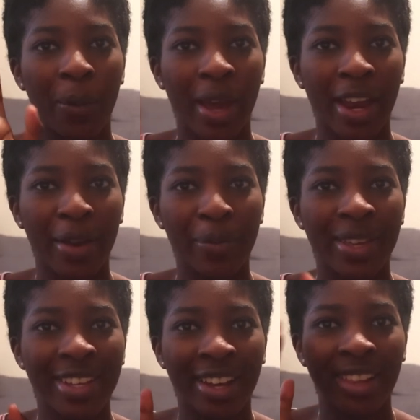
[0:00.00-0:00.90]
where
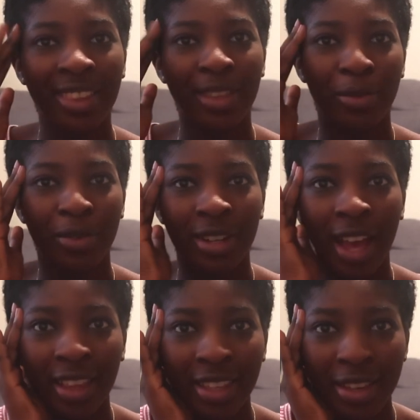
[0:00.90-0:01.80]
we got the
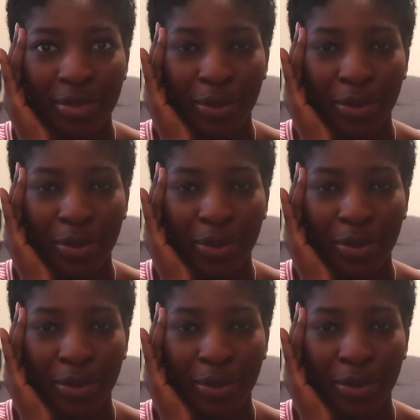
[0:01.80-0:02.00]
finale